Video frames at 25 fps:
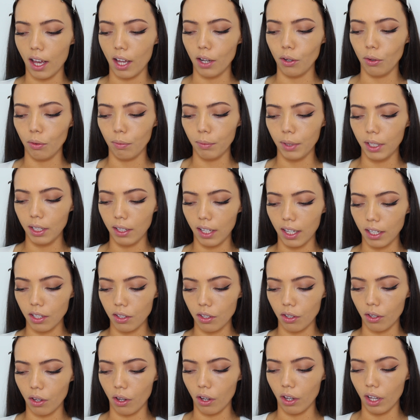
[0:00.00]
I normally like
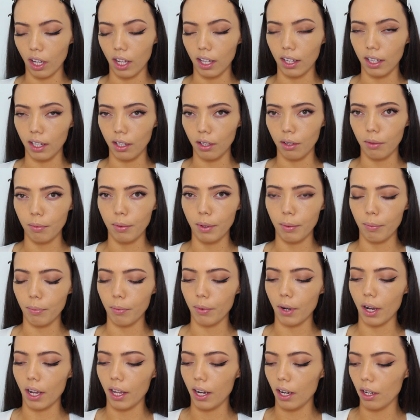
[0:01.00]
to go a little bit
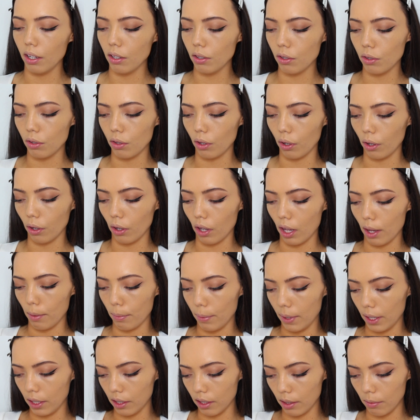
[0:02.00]
brighter, so I
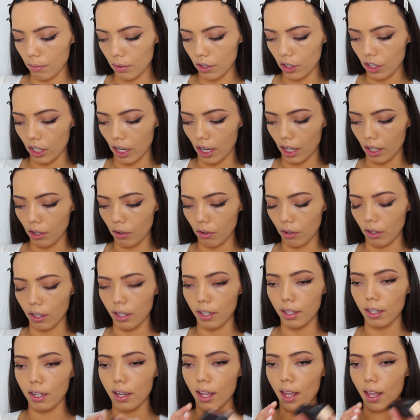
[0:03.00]
picked up the shade
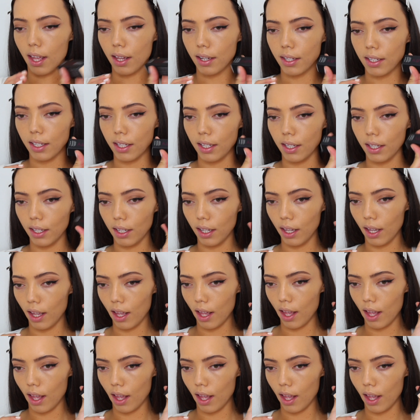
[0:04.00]
Cotton Candy.